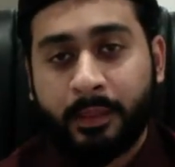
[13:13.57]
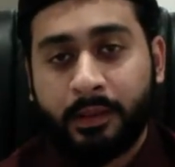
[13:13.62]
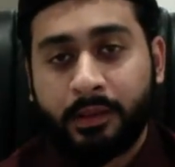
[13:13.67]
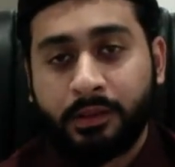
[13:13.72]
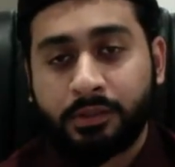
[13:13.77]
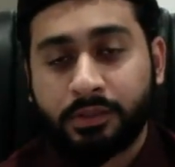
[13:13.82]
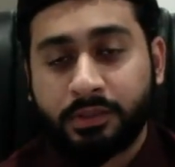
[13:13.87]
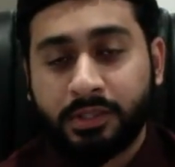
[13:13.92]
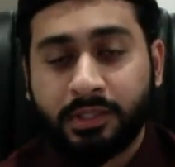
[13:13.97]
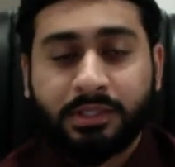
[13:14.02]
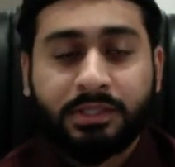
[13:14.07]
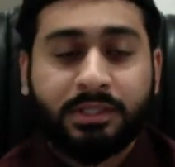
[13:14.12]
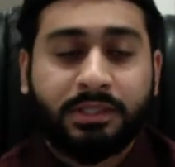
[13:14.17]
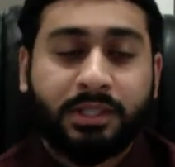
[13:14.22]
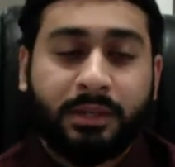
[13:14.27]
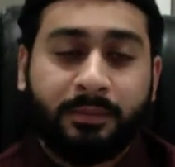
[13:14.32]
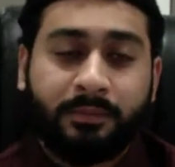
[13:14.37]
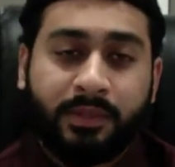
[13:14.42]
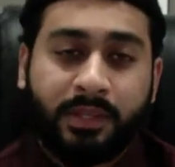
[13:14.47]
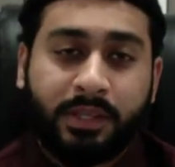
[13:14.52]
So this is
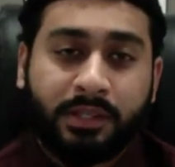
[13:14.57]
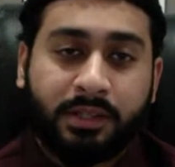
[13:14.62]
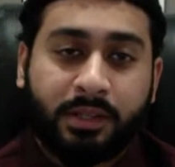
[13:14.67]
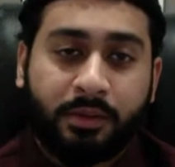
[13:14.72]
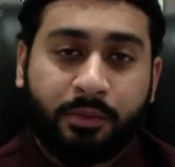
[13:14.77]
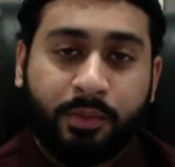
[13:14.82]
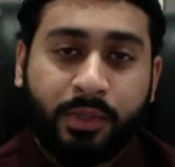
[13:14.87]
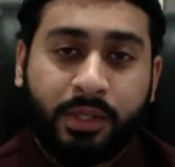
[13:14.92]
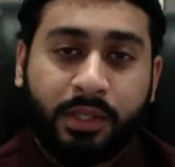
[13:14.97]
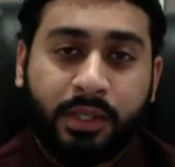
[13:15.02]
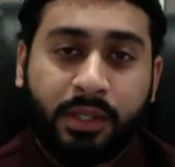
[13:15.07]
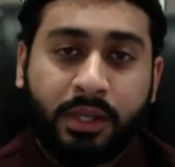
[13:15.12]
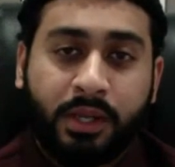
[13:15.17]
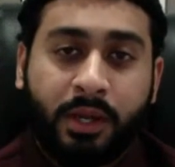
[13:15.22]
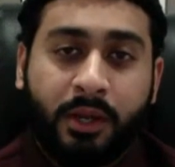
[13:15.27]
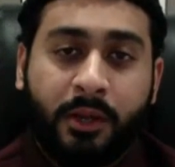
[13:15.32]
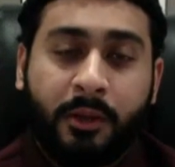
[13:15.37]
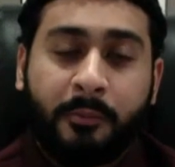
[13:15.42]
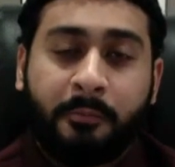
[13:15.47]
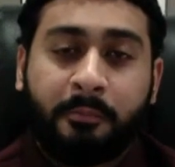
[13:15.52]
something that we
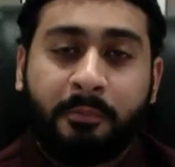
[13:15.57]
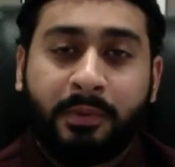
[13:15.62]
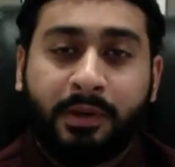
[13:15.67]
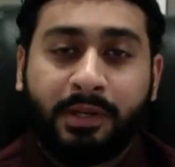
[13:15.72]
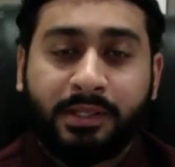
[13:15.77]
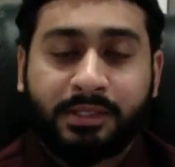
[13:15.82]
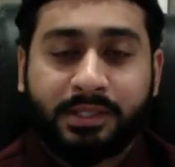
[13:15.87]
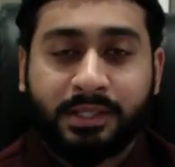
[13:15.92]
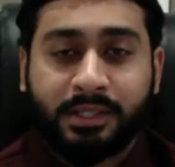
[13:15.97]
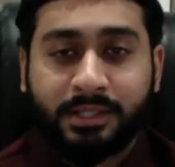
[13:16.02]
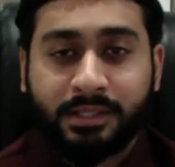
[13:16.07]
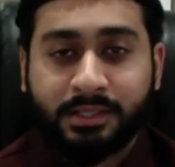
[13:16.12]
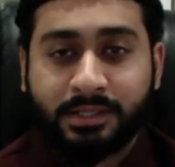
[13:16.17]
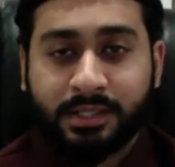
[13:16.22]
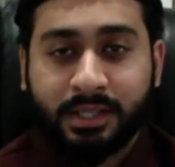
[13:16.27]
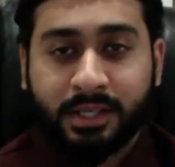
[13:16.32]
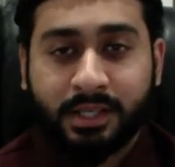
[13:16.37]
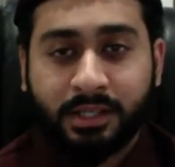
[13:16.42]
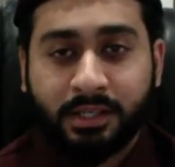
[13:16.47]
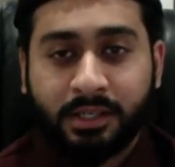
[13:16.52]
must
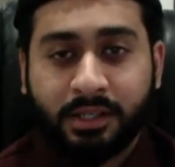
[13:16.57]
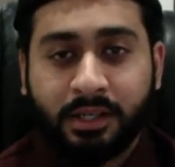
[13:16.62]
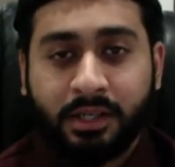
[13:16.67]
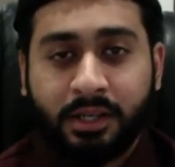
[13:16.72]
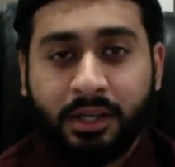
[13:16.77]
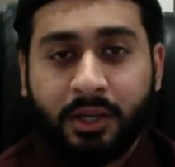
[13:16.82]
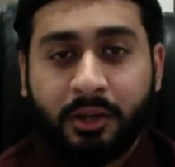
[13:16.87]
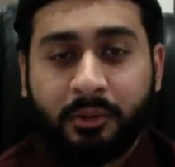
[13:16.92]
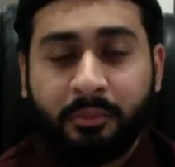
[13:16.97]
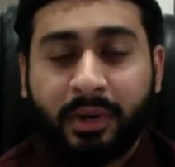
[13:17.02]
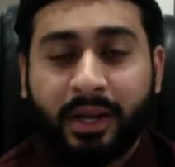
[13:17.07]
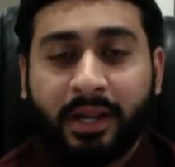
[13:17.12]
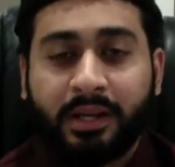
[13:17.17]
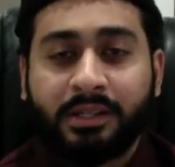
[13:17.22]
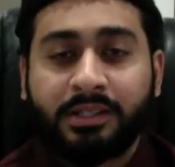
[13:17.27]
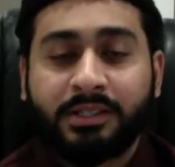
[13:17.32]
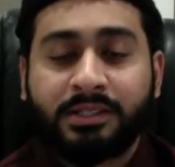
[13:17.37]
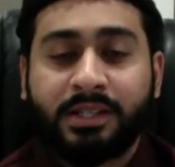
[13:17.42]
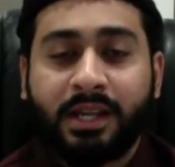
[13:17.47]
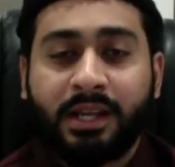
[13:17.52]
understand. By
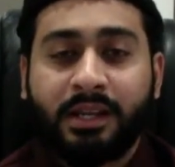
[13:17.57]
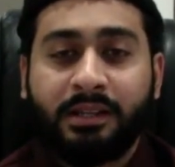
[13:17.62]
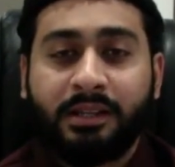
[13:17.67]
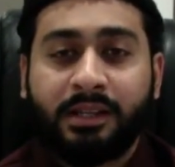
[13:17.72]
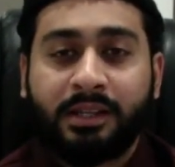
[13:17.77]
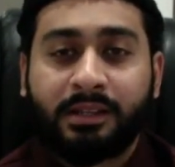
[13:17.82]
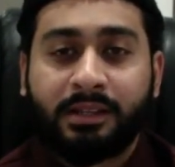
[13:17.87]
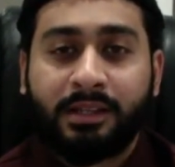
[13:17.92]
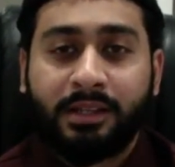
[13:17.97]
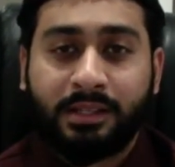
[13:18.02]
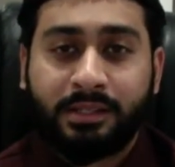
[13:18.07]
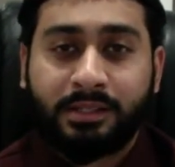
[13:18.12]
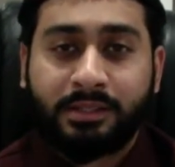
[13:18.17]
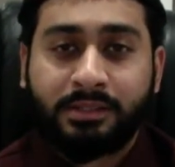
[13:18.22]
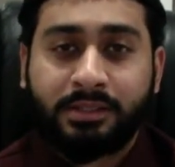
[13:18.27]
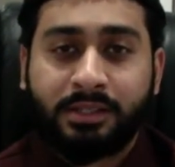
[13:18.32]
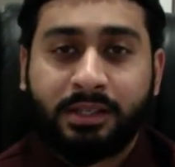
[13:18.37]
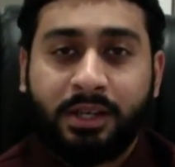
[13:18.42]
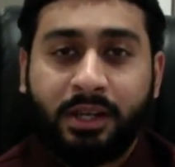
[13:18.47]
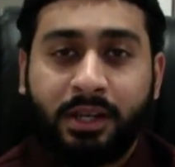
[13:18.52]
understanding
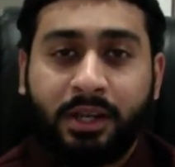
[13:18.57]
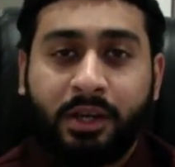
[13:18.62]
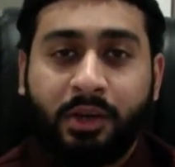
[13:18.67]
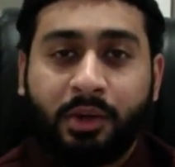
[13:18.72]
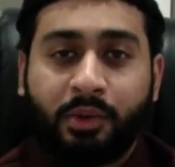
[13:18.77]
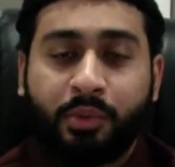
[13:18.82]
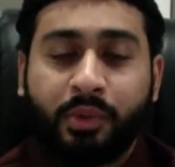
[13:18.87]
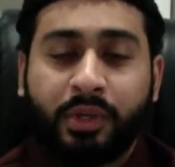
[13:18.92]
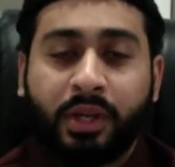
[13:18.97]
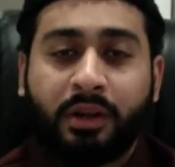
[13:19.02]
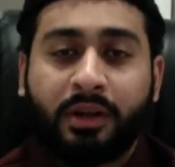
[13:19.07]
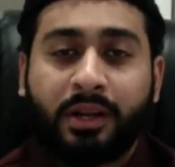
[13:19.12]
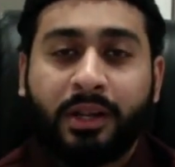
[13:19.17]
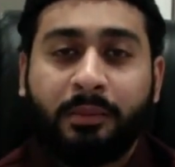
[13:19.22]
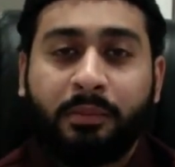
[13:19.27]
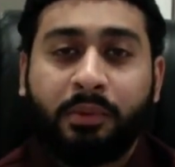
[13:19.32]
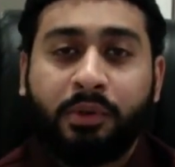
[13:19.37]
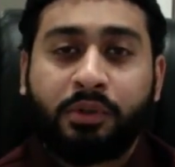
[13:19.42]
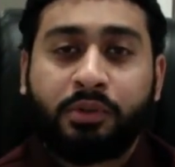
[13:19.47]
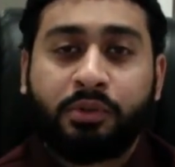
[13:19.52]
this, we are
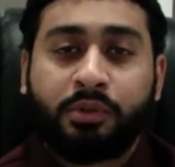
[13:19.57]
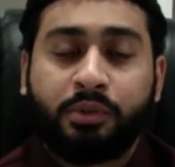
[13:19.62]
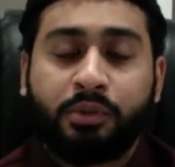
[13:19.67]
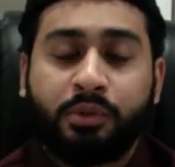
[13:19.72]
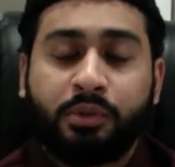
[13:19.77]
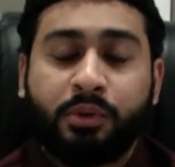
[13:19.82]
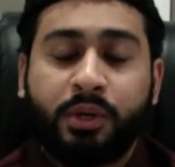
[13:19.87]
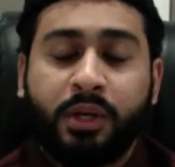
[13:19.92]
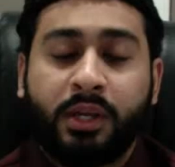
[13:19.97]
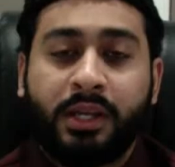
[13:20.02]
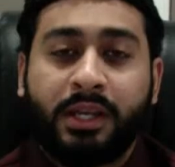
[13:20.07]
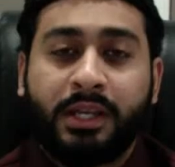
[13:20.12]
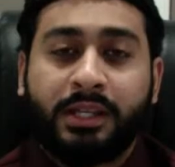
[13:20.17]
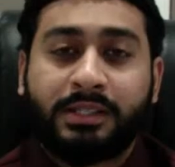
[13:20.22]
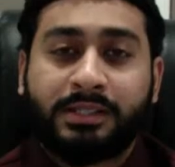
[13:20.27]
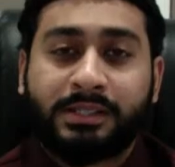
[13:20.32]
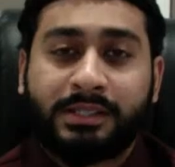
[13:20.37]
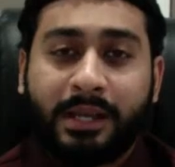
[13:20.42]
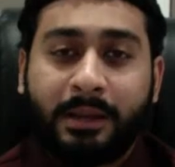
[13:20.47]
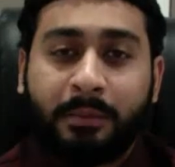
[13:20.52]
able to
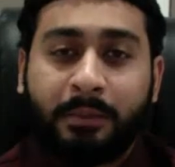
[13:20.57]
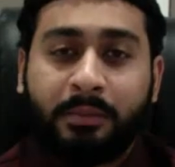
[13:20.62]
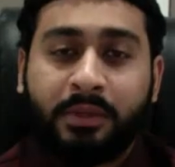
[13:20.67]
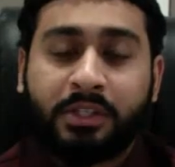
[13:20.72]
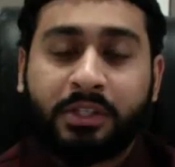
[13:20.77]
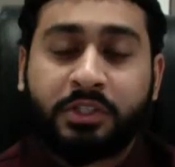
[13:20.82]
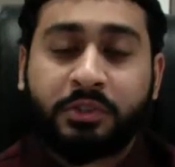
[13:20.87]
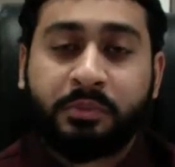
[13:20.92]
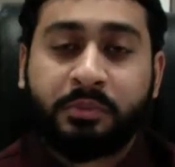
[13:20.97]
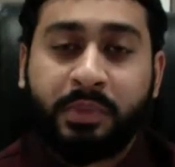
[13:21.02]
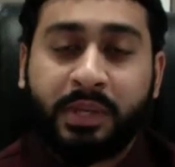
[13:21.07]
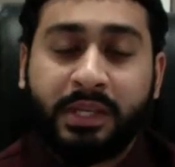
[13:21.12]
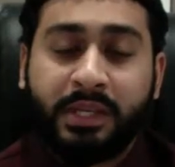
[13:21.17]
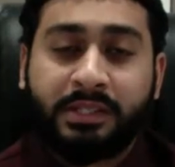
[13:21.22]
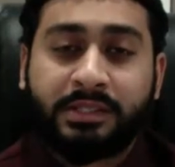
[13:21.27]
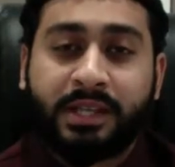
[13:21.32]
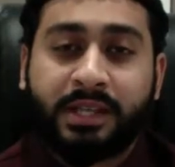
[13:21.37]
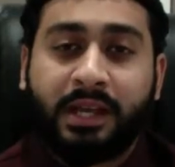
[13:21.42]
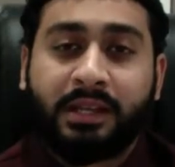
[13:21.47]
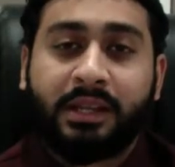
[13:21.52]
establish
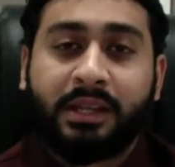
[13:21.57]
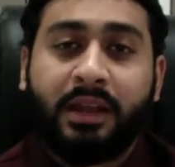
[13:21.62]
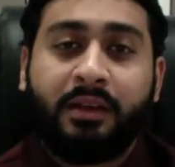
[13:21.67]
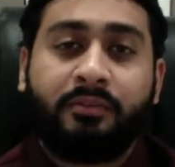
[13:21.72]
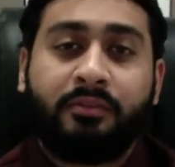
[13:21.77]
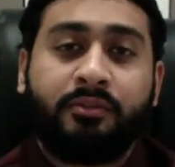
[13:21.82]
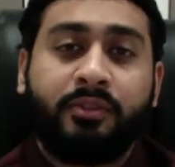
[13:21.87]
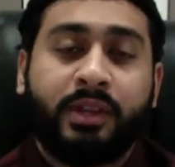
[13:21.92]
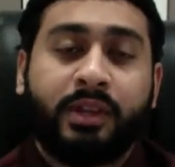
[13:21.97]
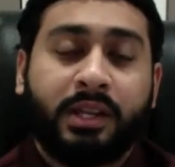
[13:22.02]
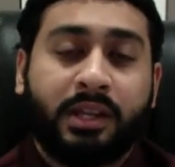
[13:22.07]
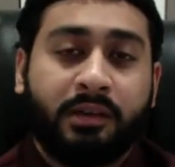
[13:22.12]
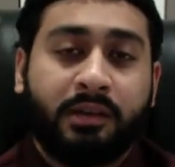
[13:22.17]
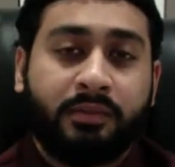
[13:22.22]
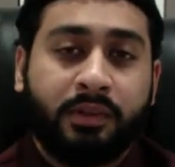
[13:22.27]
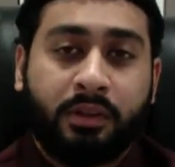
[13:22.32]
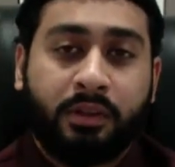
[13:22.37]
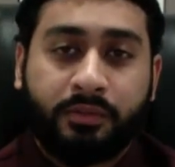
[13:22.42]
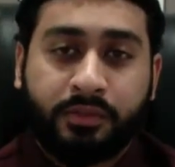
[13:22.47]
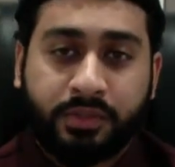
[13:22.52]
peace at every
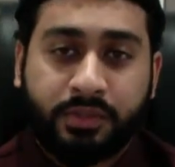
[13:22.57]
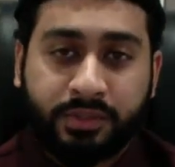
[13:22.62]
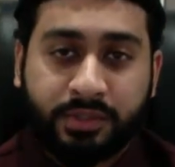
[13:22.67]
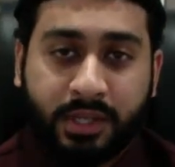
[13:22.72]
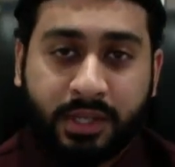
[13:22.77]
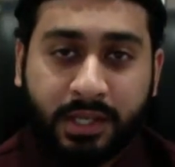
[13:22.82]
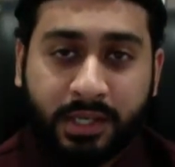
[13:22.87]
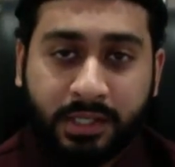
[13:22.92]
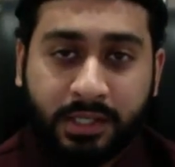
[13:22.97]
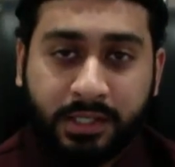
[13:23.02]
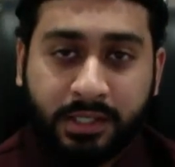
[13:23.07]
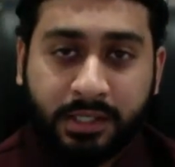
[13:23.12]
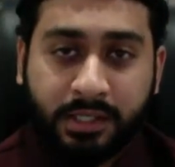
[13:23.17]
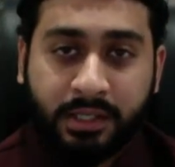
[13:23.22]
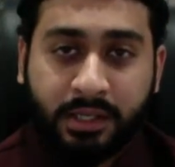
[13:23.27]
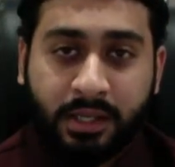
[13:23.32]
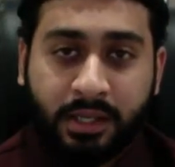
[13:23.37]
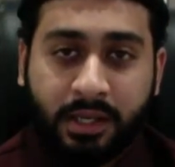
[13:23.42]
level of society.